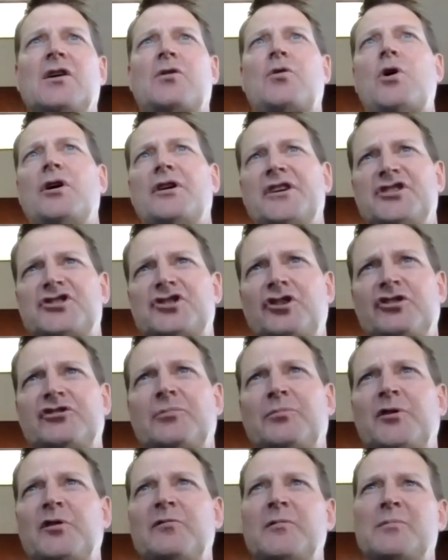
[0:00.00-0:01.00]
quality assurance
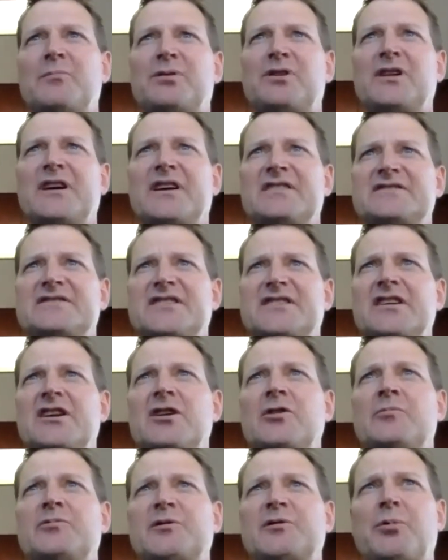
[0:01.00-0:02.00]
improvement plans and
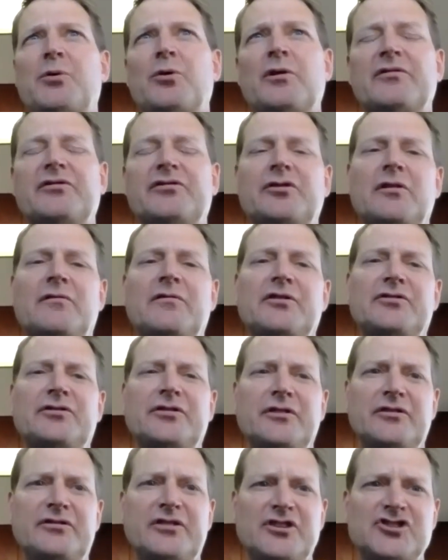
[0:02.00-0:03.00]
in-home supportive
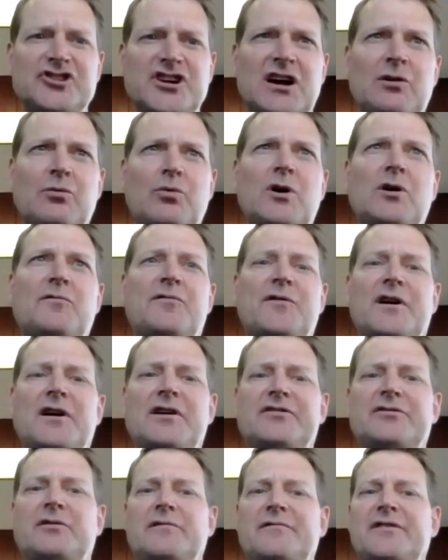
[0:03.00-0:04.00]
services and child
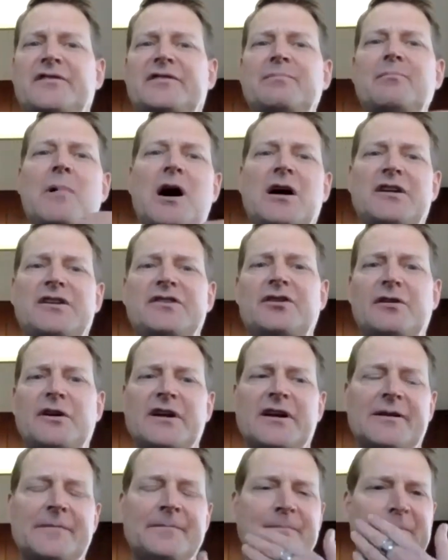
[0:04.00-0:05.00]
welfare, sort of this
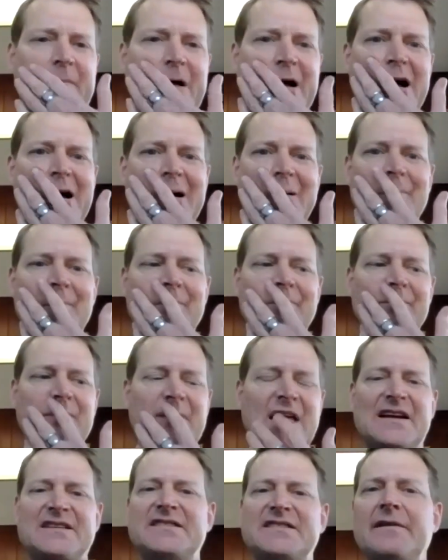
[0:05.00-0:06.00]
monitoring
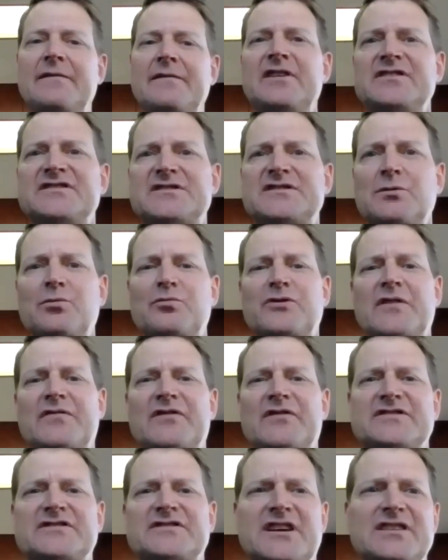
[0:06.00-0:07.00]
activities that
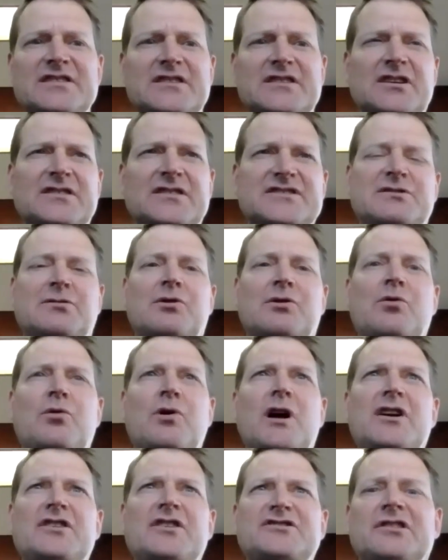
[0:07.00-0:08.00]
the state does that
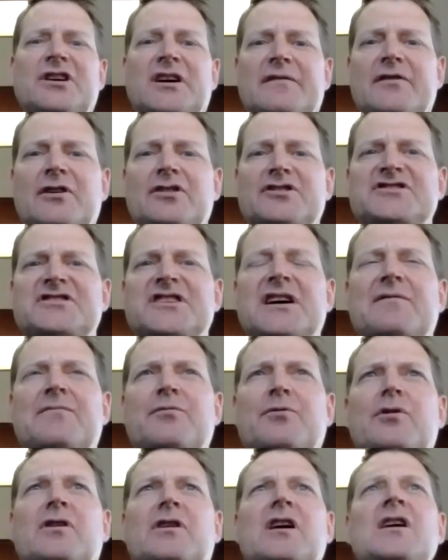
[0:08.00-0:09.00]
requires a lot of our staff
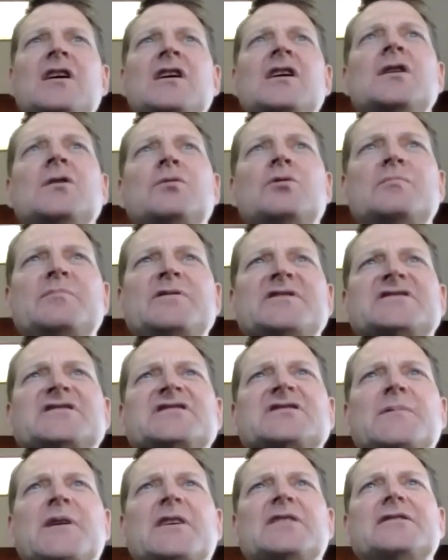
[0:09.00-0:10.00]
work would be
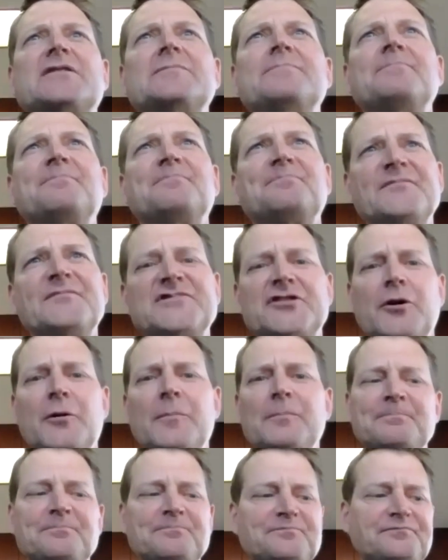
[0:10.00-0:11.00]
suspended. And
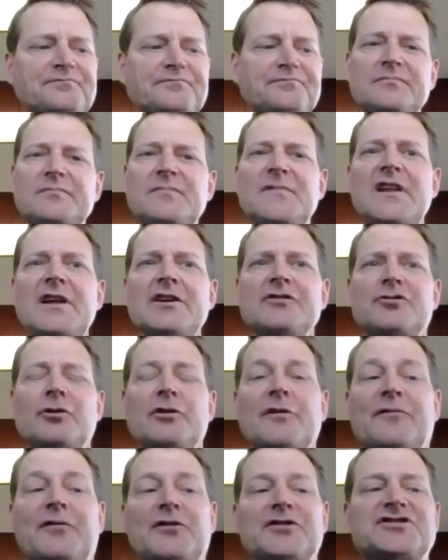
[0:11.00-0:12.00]
so it's
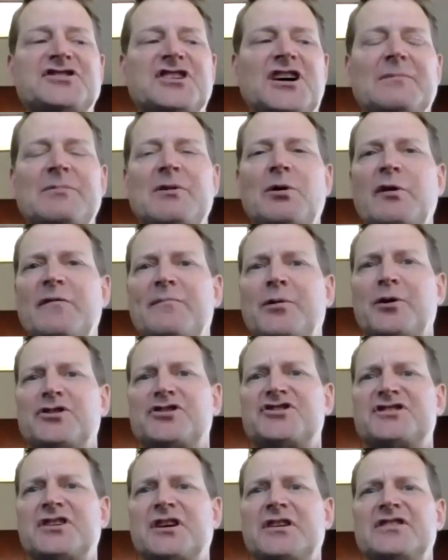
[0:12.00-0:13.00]
really the first time that we've
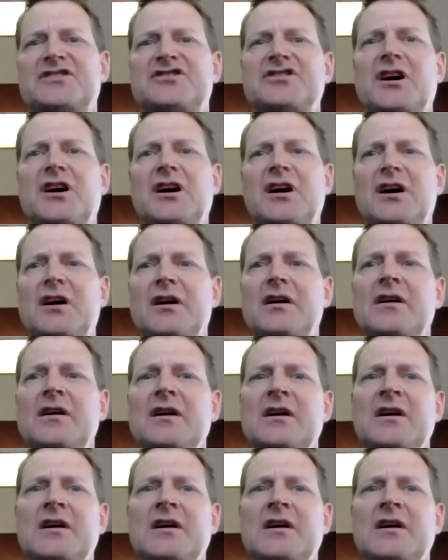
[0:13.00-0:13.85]
pushed a